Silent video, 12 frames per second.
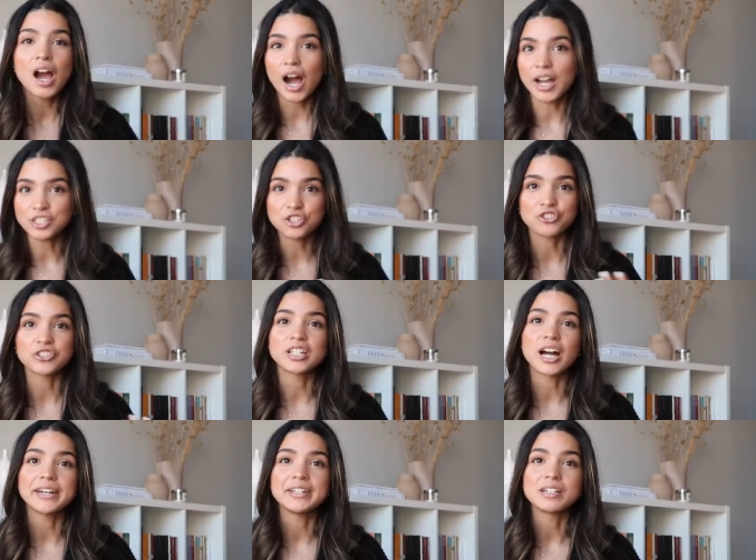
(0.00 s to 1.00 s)
high street
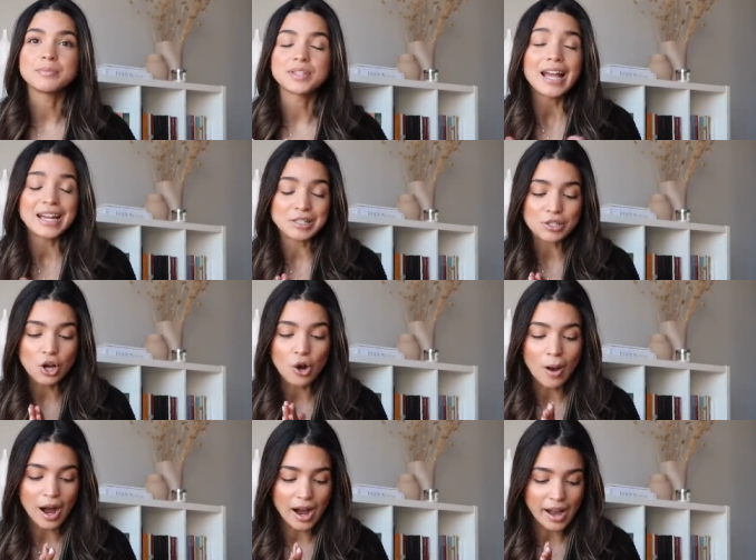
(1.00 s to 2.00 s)
items. And
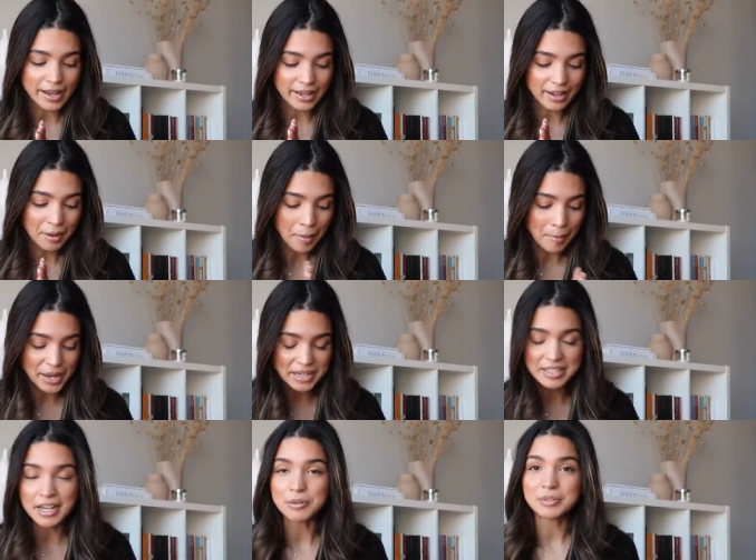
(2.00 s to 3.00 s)
so I
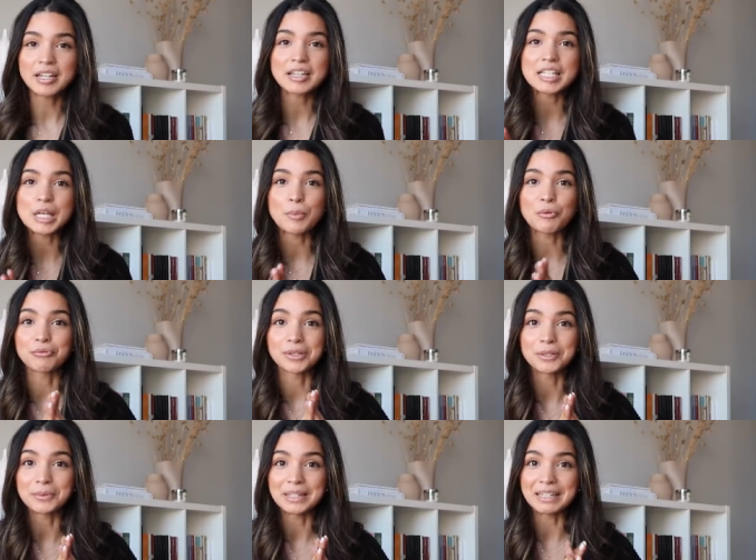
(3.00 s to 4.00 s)
picked out some
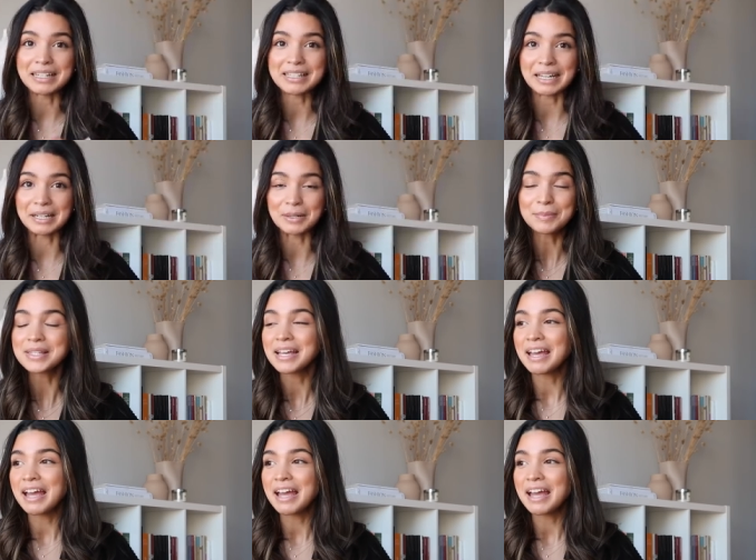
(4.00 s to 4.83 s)
really, really nice items.